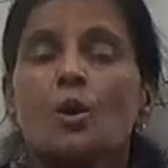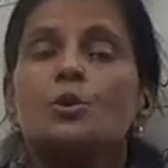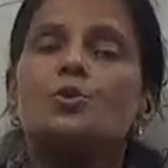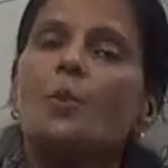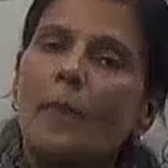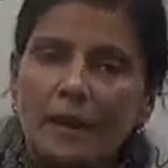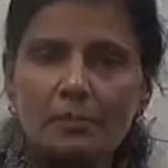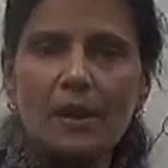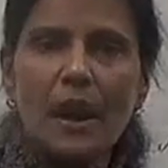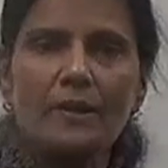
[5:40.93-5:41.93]
So
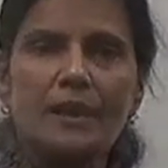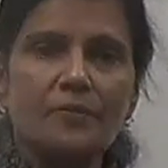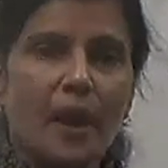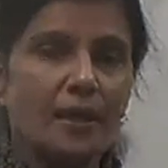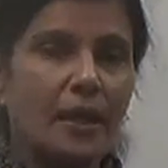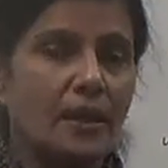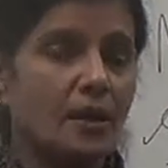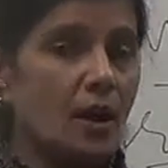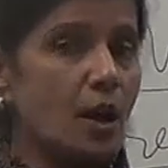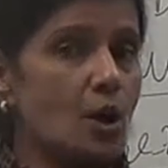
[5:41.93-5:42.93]
Mahatma Gandhi, when he
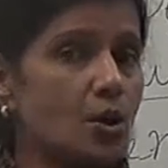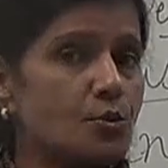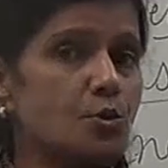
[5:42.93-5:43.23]
uh,